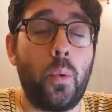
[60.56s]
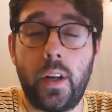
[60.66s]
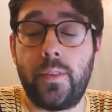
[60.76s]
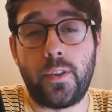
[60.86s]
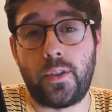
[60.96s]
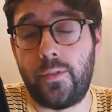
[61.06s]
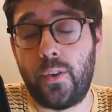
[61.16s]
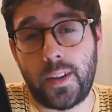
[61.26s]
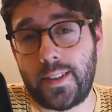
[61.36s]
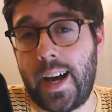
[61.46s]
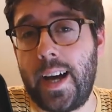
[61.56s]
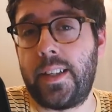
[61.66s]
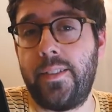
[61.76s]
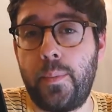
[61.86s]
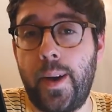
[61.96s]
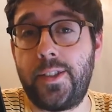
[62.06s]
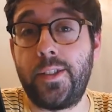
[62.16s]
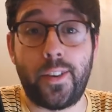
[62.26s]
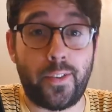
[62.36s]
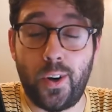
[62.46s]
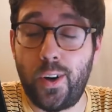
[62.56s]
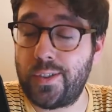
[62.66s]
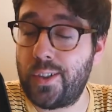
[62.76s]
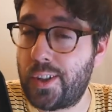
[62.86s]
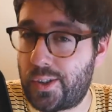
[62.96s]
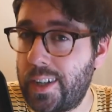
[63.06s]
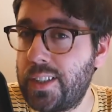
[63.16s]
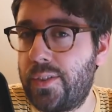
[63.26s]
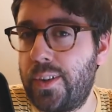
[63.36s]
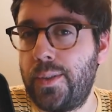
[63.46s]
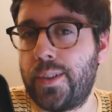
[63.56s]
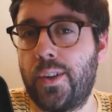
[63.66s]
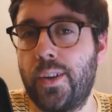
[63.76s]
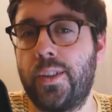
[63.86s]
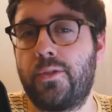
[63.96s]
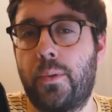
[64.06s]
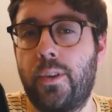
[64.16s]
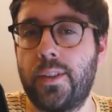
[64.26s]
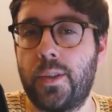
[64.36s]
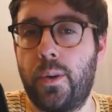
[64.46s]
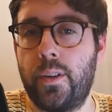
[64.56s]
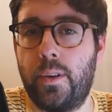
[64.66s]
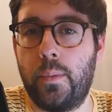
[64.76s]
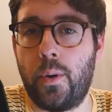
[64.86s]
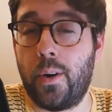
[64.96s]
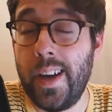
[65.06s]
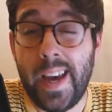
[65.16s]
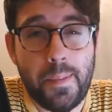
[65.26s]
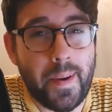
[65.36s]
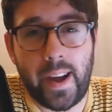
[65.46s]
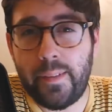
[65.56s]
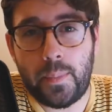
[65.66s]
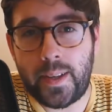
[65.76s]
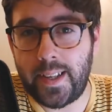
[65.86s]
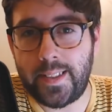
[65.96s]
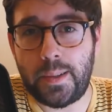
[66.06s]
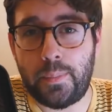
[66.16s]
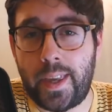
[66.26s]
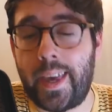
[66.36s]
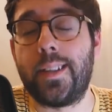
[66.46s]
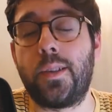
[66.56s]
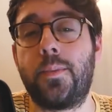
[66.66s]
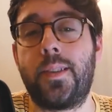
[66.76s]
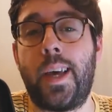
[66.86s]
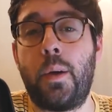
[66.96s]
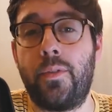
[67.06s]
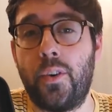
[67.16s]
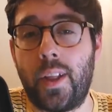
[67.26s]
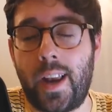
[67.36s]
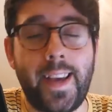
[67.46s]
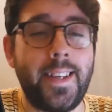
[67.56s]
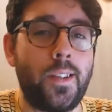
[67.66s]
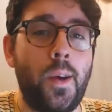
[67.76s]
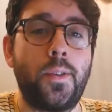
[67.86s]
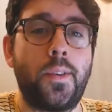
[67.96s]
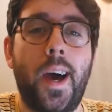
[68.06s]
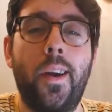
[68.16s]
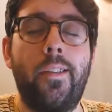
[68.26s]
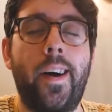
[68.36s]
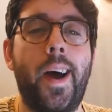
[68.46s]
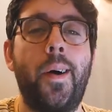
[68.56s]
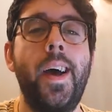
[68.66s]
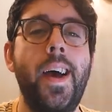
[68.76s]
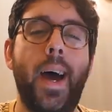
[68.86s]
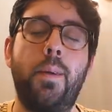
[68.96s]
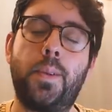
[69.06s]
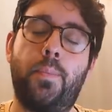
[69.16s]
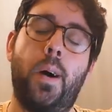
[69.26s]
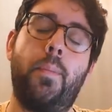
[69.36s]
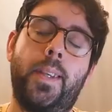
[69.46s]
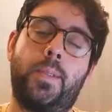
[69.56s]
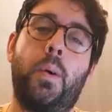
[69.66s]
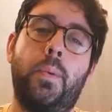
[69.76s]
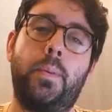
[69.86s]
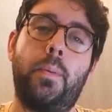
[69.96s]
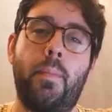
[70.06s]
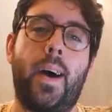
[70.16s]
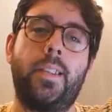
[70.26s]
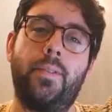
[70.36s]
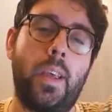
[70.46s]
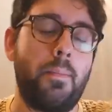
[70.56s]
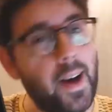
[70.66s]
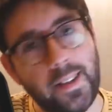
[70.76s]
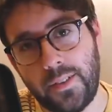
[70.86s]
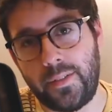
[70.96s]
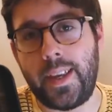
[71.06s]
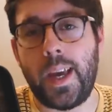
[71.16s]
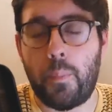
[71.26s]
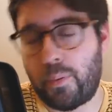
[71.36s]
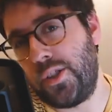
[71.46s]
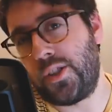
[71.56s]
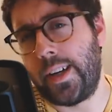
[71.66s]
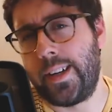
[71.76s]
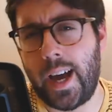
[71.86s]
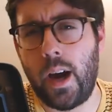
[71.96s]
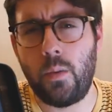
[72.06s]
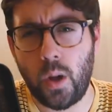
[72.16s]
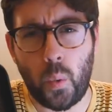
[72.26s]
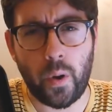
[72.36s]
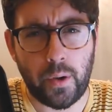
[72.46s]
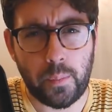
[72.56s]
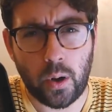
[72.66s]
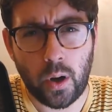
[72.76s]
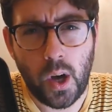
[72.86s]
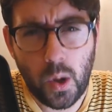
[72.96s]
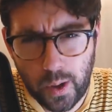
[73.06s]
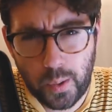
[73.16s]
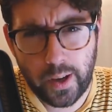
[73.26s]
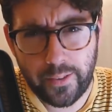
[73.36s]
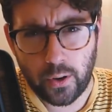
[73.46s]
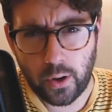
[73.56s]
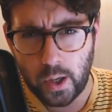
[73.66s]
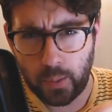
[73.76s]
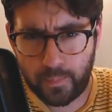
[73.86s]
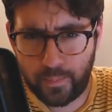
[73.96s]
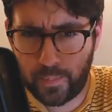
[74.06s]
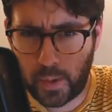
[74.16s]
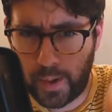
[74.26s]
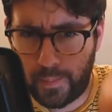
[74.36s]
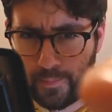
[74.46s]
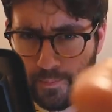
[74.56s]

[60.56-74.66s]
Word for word: wonderful stuff. All the stats and informations, and of course, all the transfer news and goodness from across the world of football. It may not even be City, but you get up to date with all the latest news. So download it right now. It helps support me as well, which would be massively, massively appreciated. Download OneFootball. What are you waiting for? You. Do it.